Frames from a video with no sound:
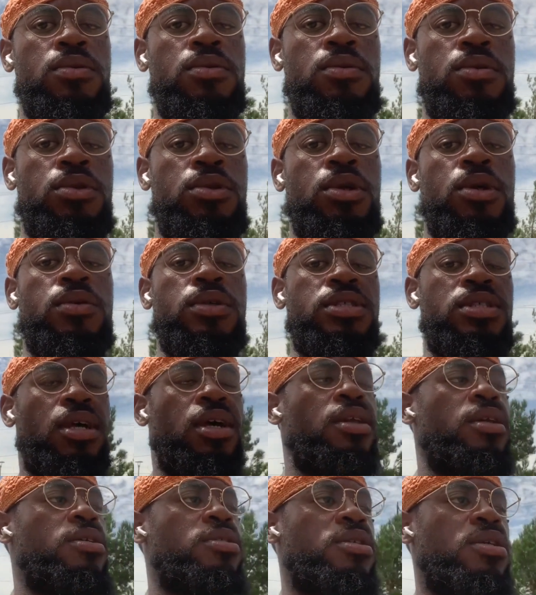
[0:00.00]
You know this
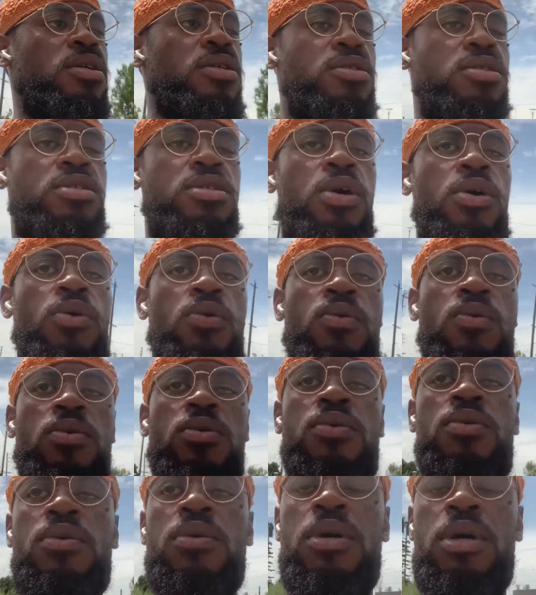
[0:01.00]
energy is so
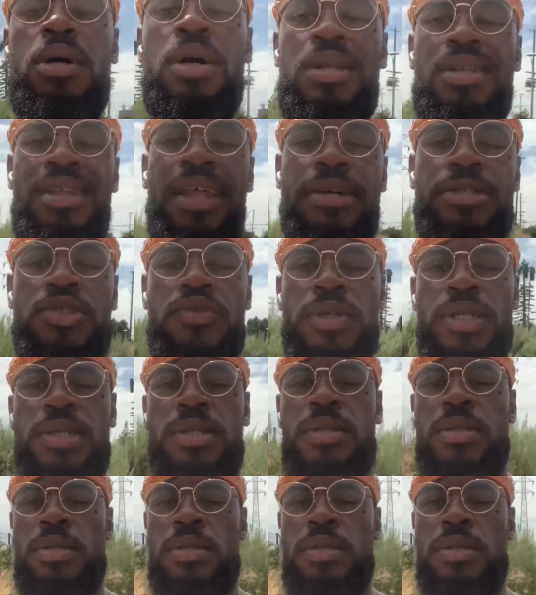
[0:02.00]
electric.